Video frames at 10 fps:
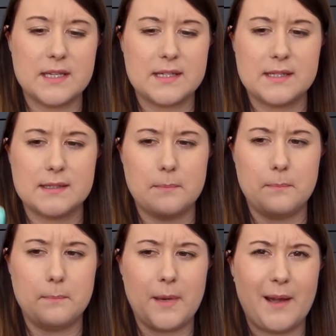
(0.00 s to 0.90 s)
This is
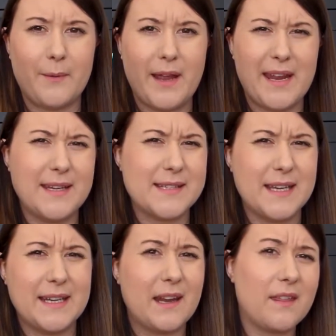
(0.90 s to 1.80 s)
about
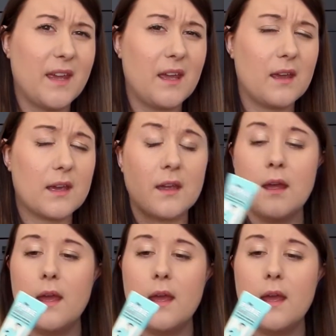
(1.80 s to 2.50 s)
£18, I think.